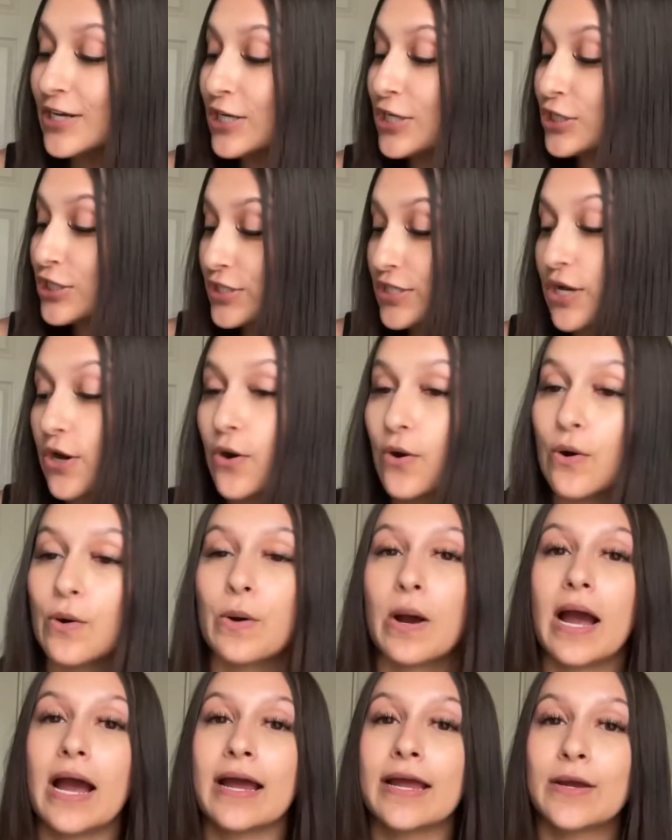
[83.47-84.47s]
So
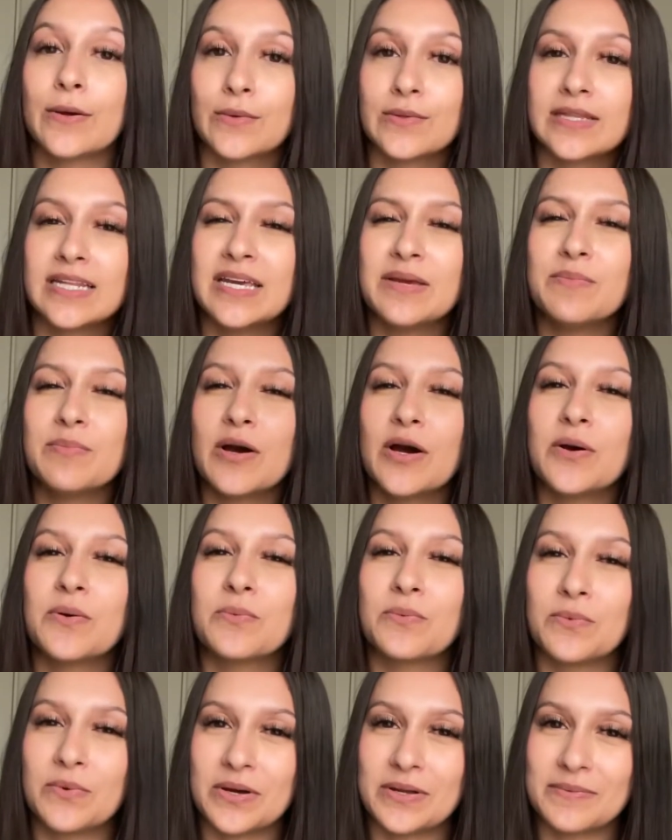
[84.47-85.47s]
I only bought
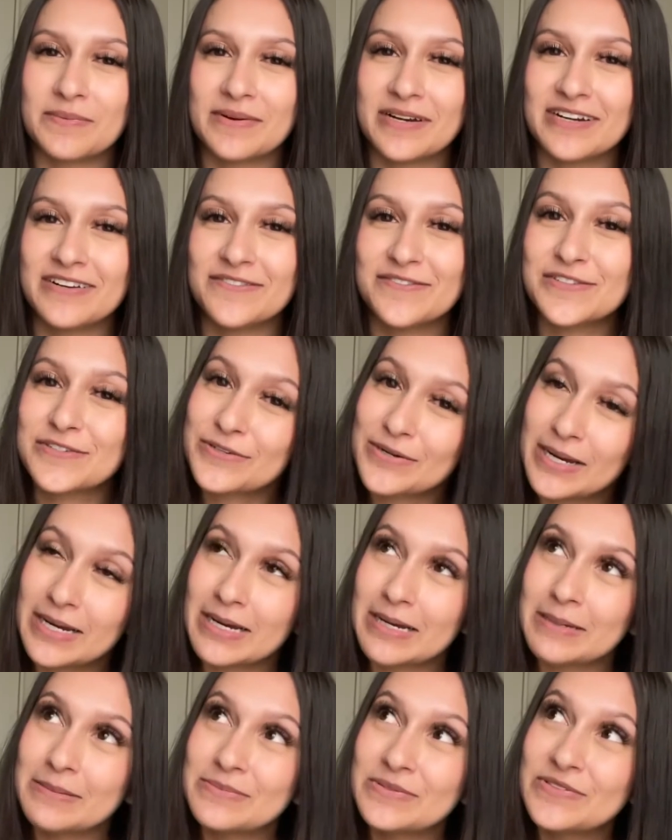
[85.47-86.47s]
one pair of
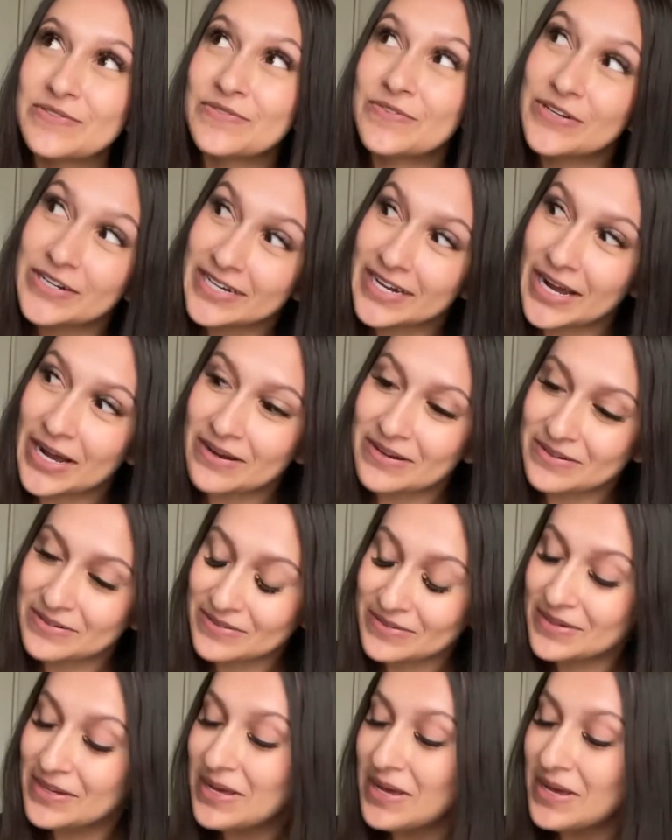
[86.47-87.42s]
scrubs for now,